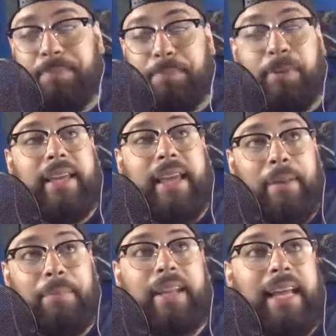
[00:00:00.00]

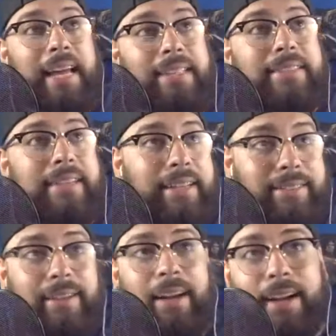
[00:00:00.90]
But like I said,
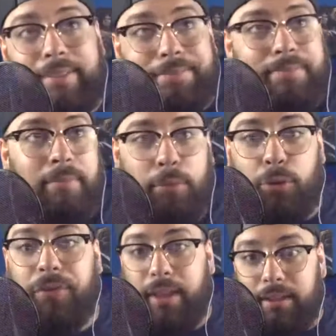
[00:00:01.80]

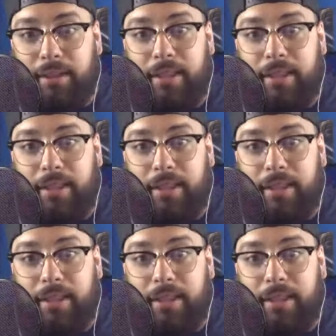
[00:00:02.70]
movie.